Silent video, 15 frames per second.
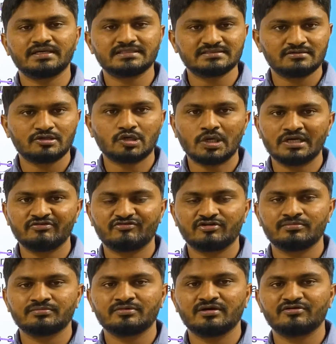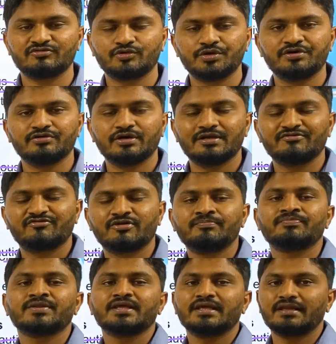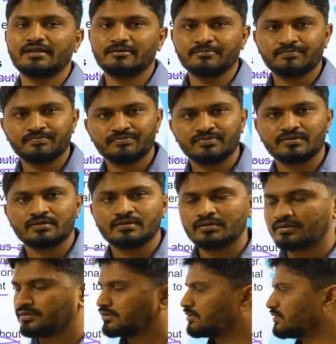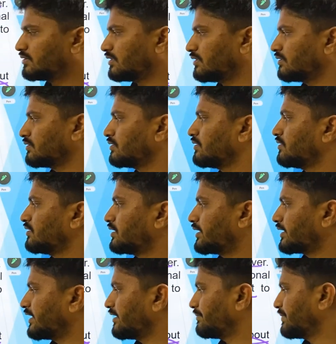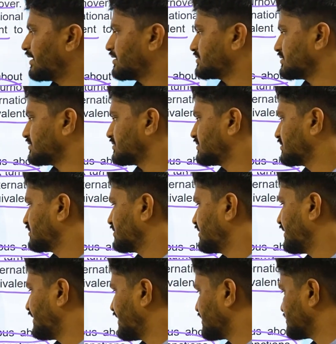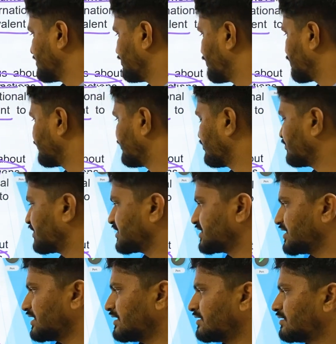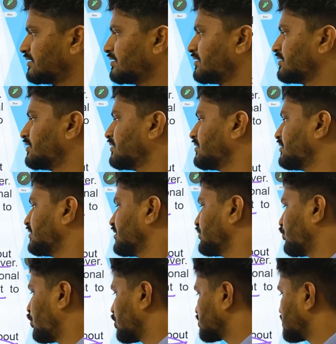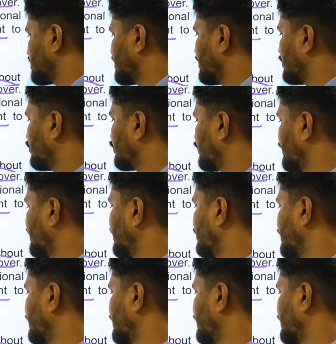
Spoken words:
diesel or oil from crude oil from Iran. Then trade imbalances. India's import from Russia vastly outweigh